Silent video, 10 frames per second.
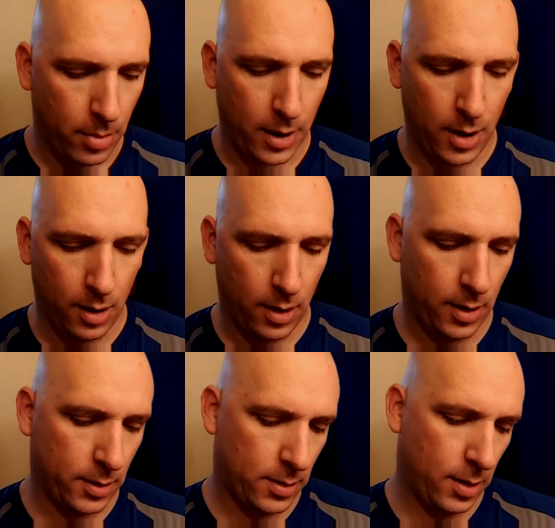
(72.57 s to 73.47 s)
but here
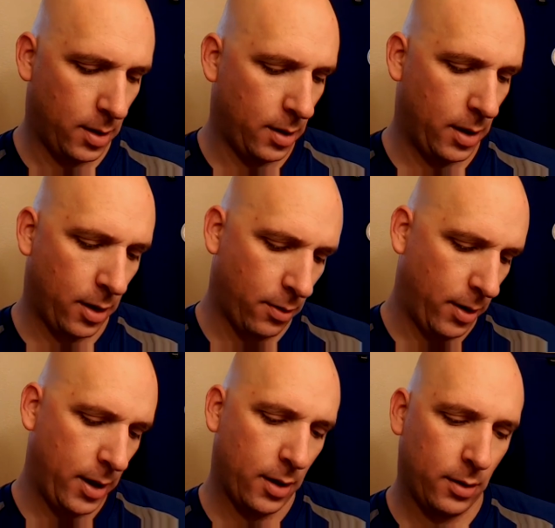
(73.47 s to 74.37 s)
is the
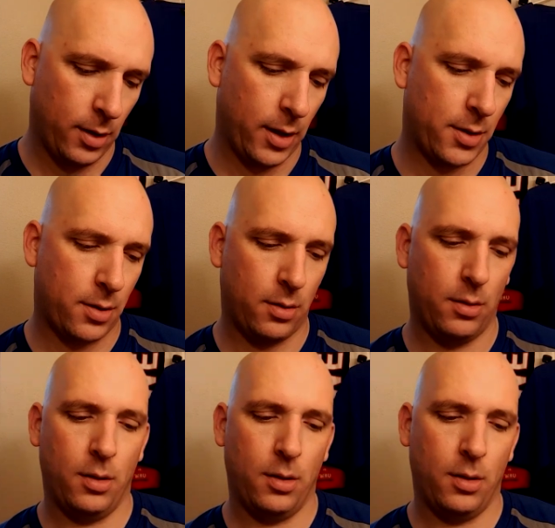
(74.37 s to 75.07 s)
ingredient list.